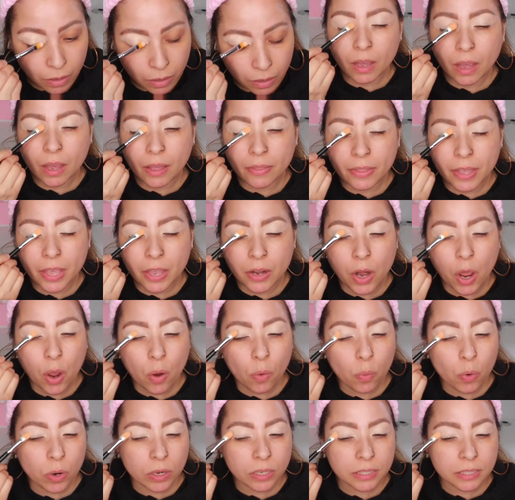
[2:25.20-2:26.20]
And then
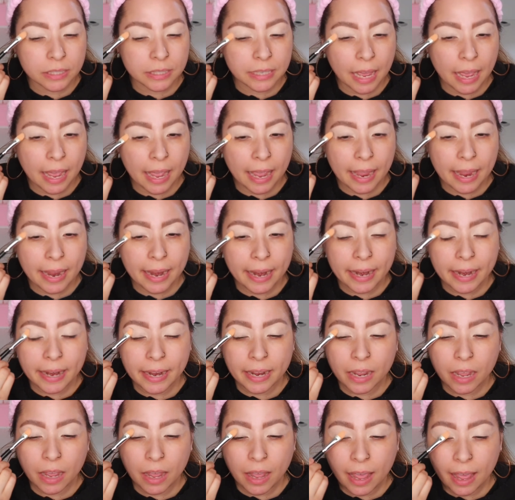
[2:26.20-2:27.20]
once
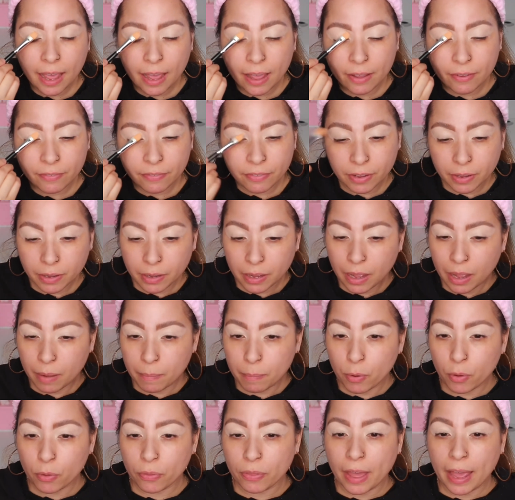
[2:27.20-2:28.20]
I have
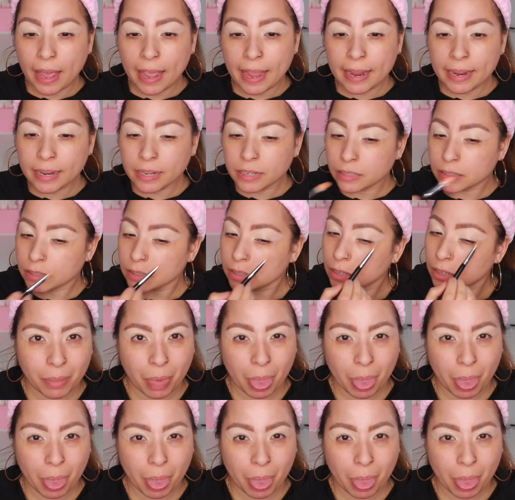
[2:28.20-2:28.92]
both eyes,